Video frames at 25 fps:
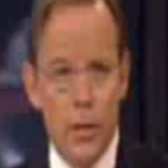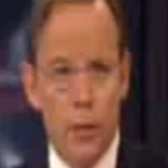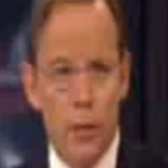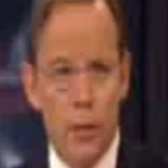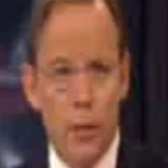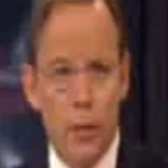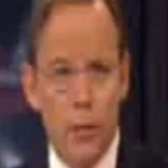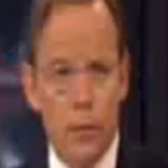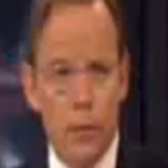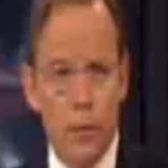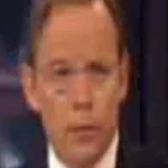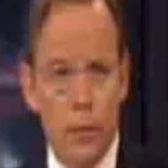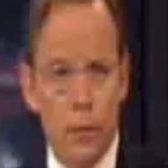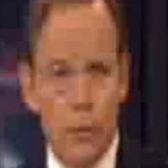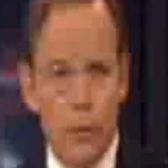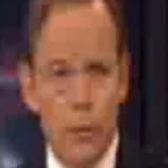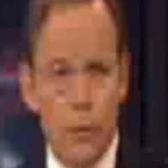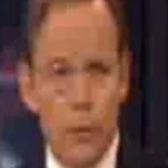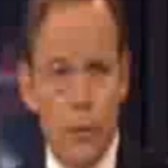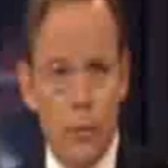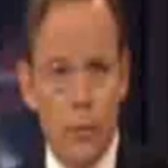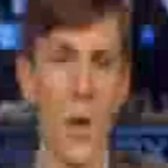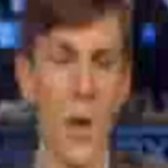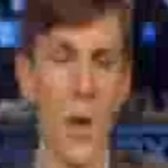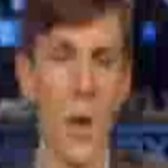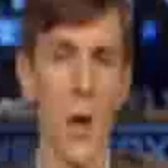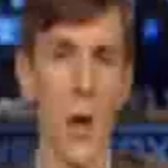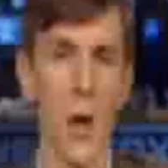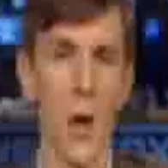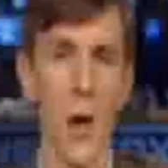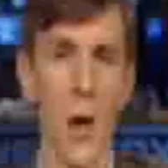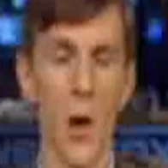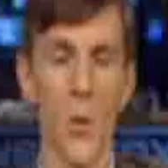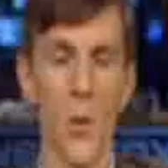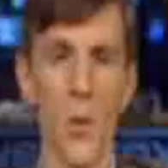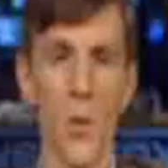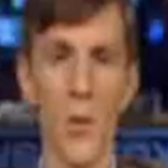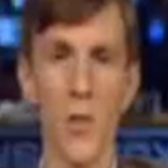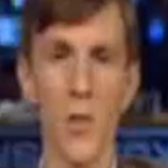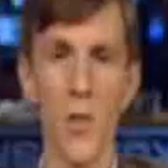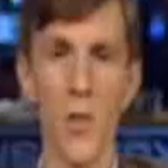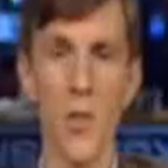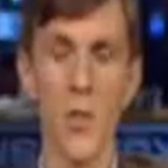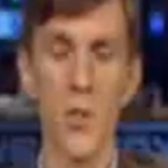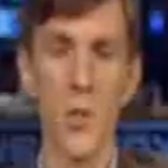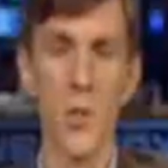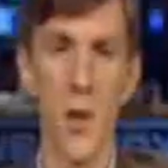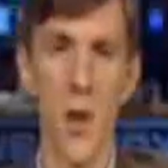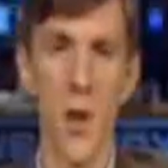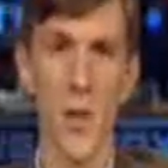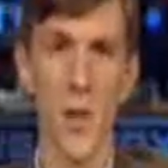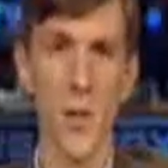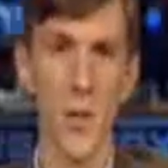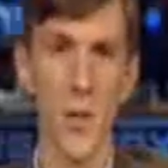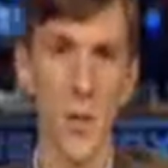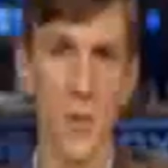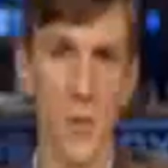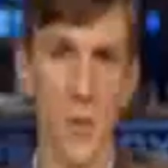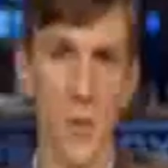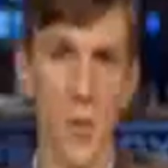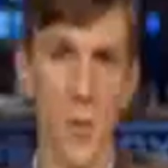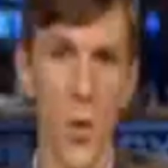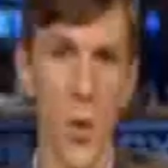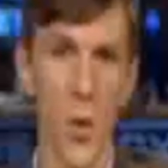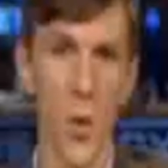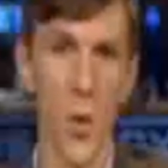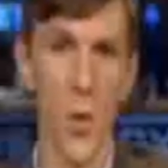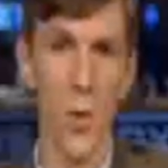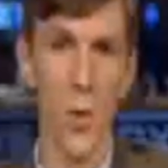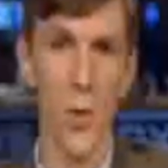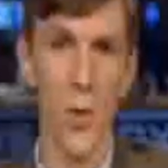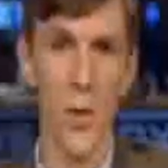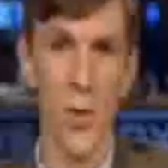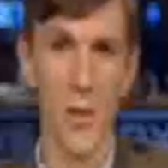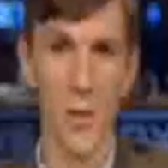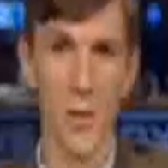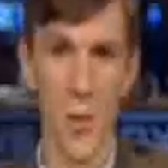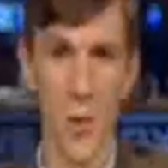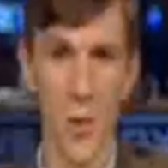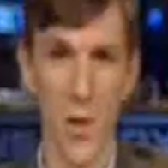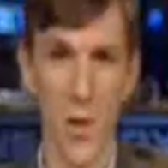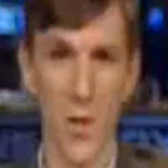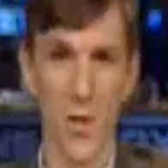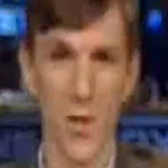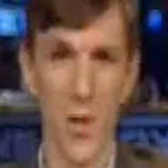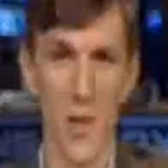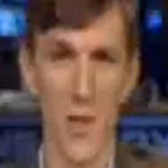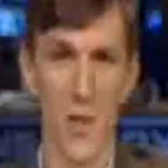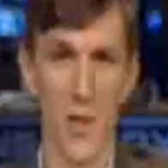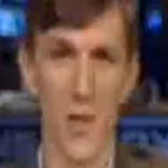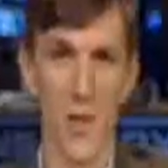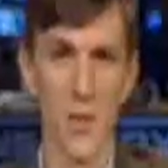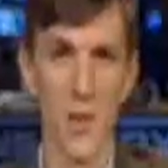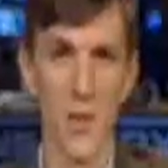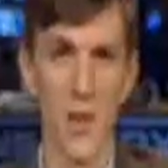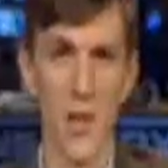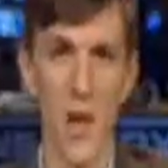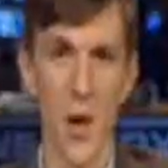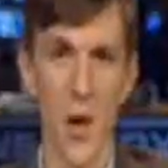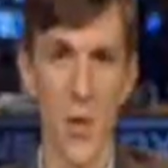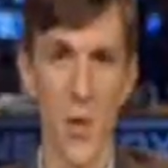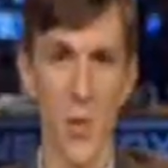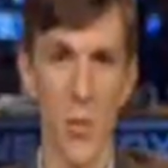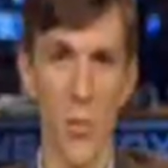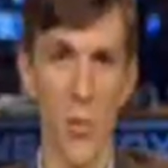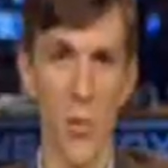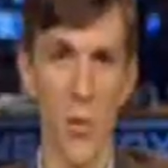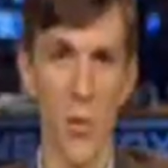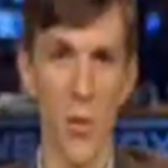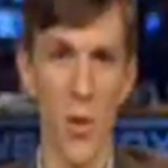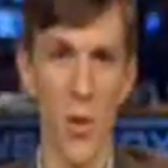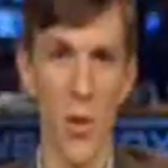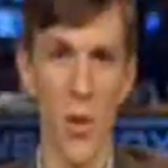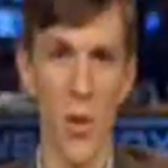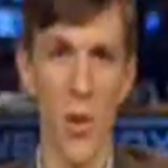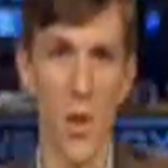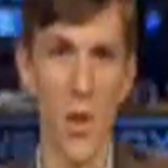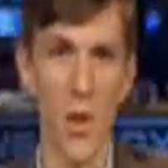this? Uh, we're just trying to hold these organizations accountable